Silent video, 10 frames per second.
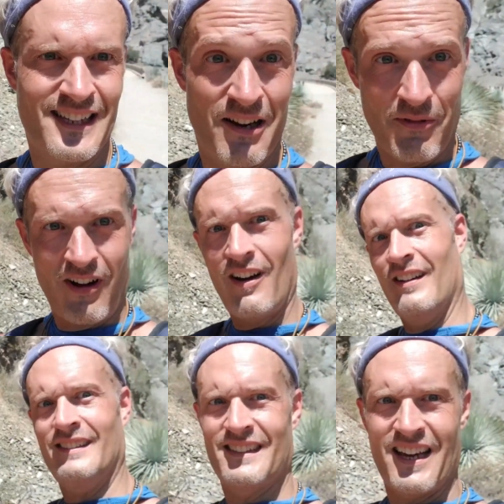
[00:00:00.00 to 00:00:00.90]
Come on,
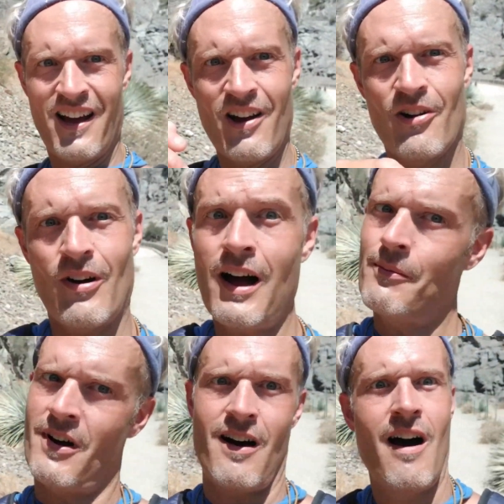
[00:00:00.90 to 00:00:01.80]
let's go. I'm
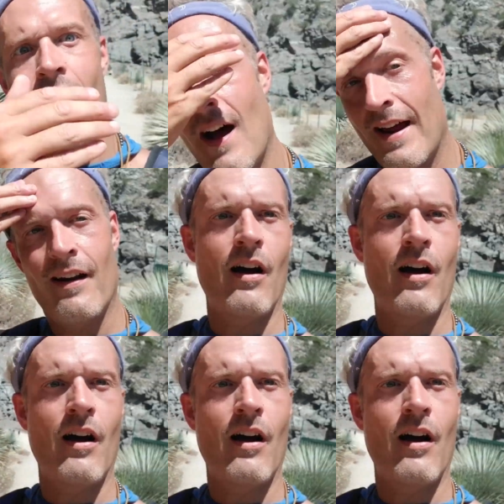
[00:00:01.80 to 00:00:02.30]
hot.